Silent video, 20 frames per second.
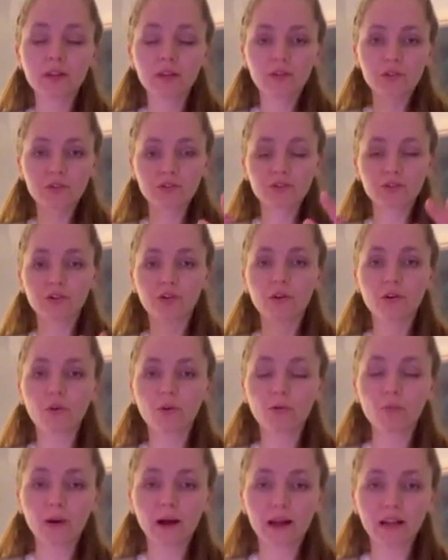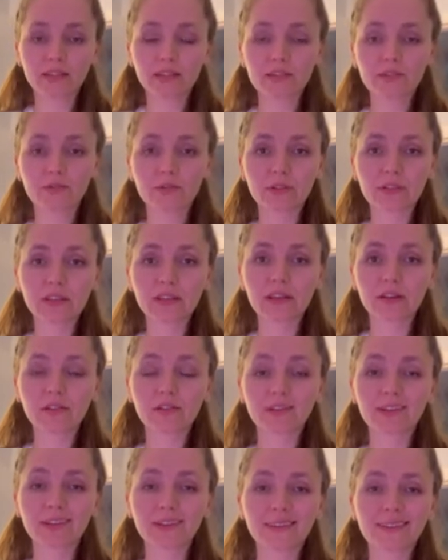so your whole body is going to get
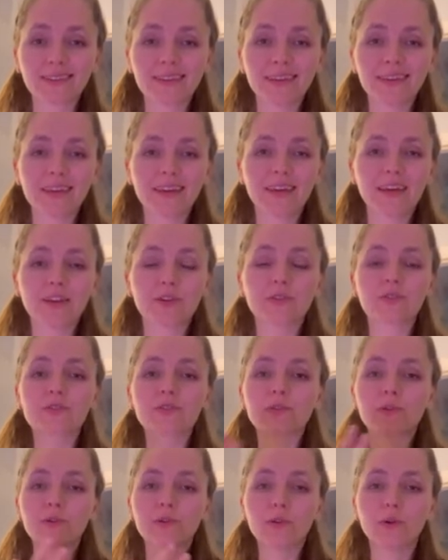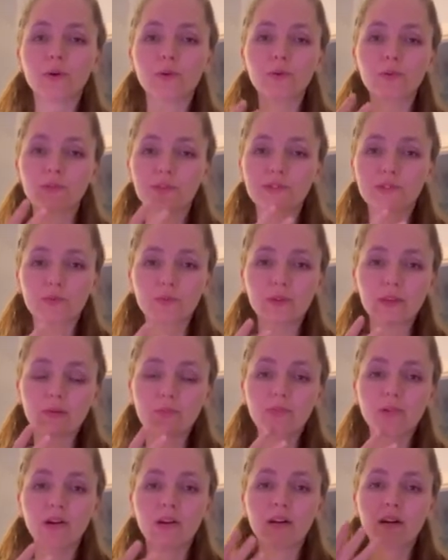cleared, and also a local sweep
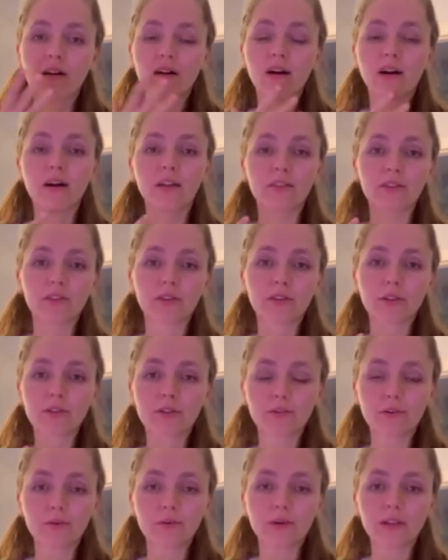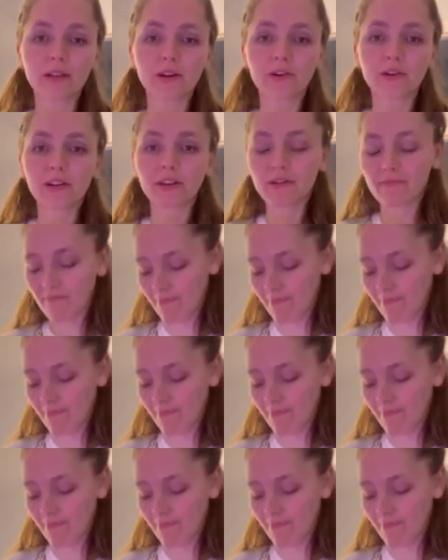on the throat area.